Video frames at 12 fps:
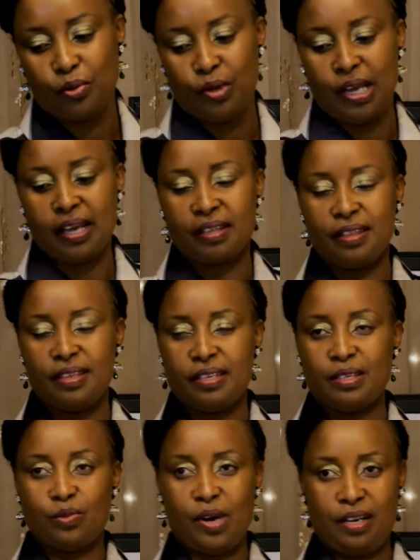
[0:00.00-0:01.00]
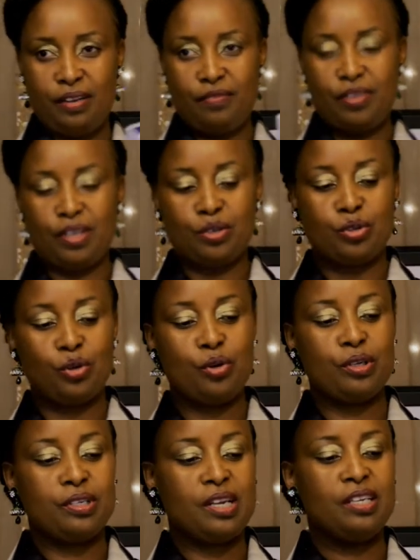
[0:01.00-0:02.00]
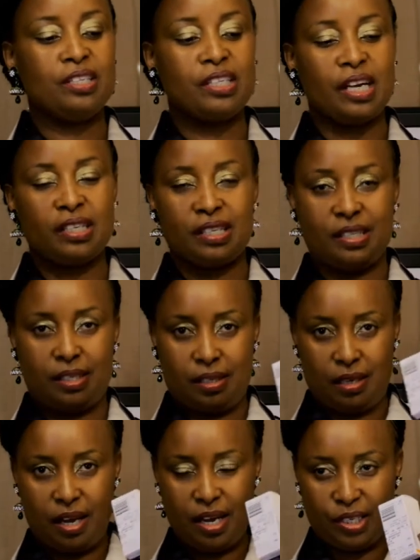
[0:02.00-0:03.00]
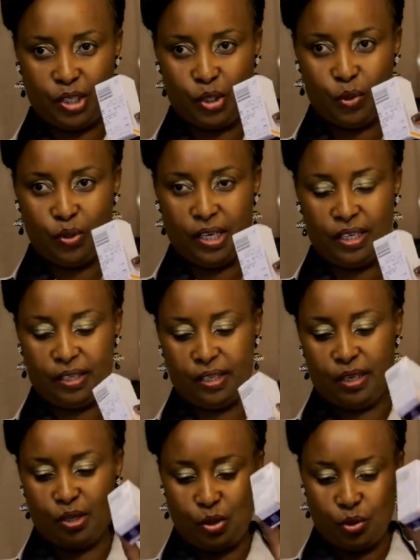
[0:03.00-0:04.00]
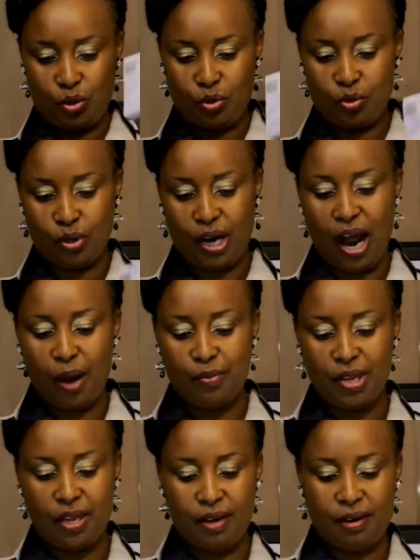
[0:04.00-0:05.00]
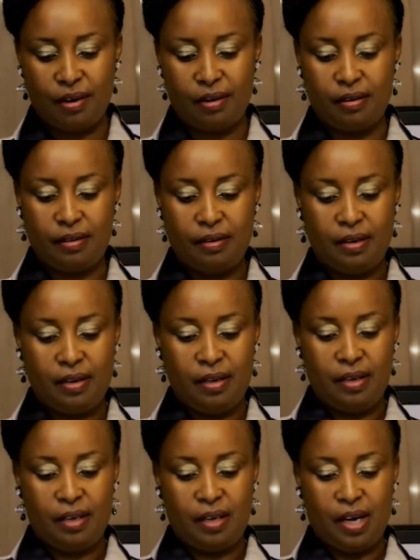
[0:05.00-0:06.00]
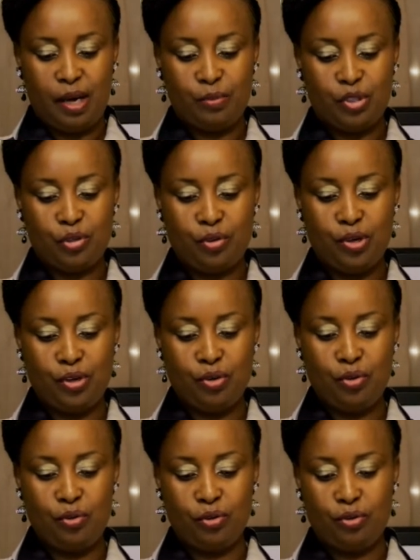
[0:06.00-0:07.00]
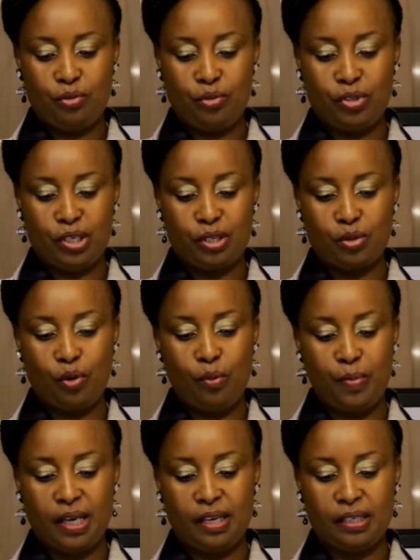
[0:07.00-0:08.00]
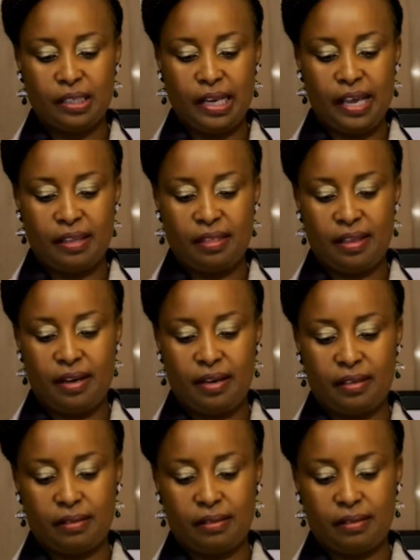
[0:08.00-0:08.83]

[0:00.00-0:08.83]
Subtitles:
like this one, if you're told inject 8 units, so you'll come here, I'm showing you, you just open it like that,